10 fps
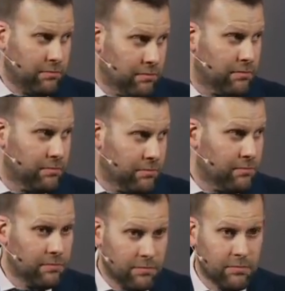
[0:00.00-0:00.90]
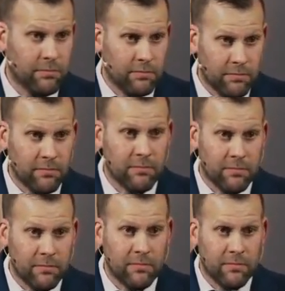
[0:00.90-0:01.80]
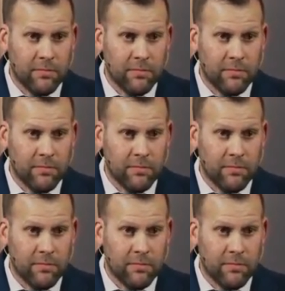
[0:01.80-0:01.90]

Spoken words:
No one is speaking in this clip.